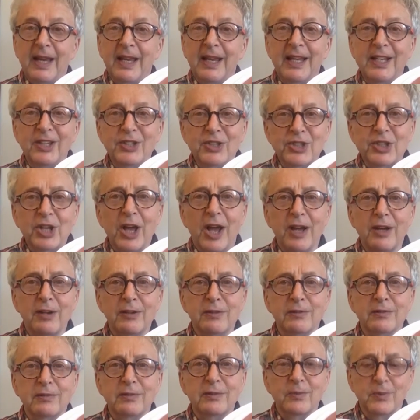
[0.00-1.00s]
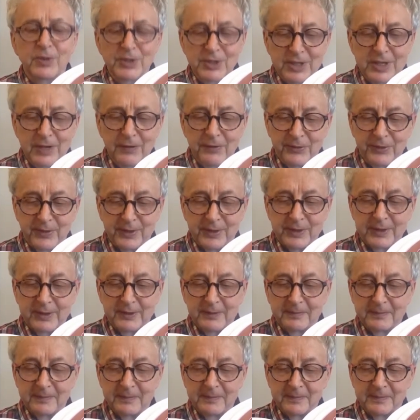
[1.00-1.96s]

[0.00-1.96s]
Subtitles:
His tone was different,